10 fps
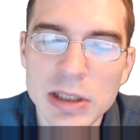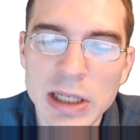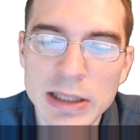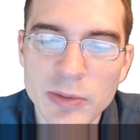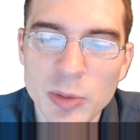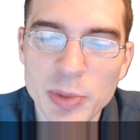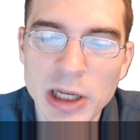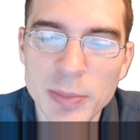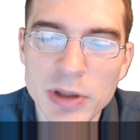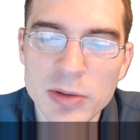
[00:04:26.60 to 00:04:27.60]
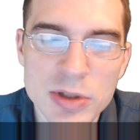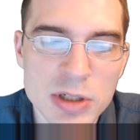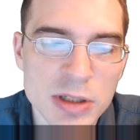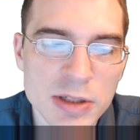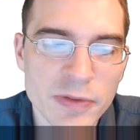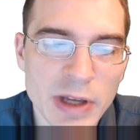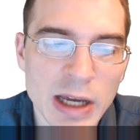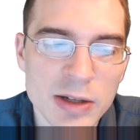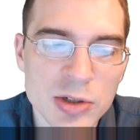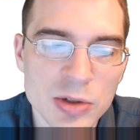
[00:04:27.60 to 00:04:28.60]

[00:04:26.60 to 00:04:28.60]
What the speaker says: Then we're piping the result of that